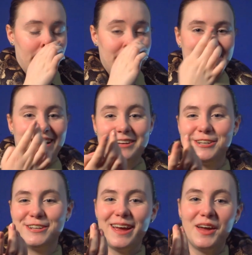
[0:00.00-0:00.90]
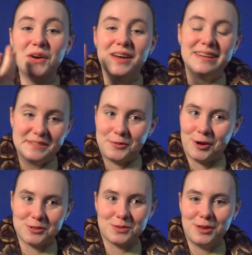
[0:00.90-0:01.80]
That actually
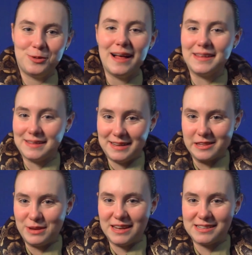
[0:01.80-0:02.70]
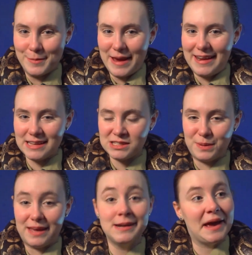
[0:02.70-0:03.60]
works really well. It leads me into my next
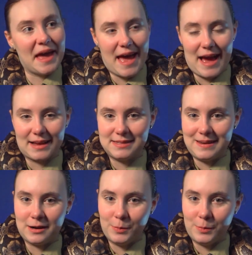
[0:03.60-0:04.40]
bit. Accidental